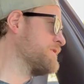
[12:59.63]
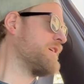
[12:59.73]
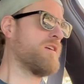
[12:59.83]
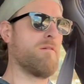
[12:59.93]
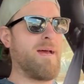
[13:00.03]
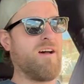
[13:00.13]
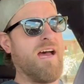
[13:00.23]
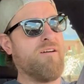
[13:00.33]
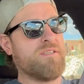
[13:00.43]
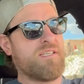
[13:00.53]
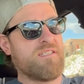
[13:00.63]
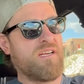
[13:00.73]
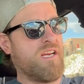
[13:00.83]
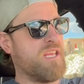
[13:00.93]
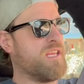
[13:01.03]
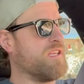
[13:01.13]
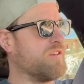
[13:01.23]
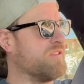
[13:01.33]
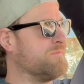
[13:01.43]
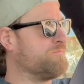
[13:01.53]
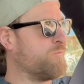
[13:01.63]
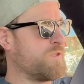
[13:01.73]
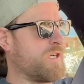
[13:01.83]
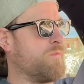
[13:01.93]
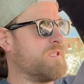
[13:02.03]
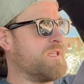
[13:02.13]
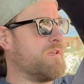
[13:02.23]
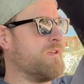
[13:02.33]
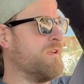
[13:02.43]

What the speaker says: talk about how it does on a heel, which I wasn't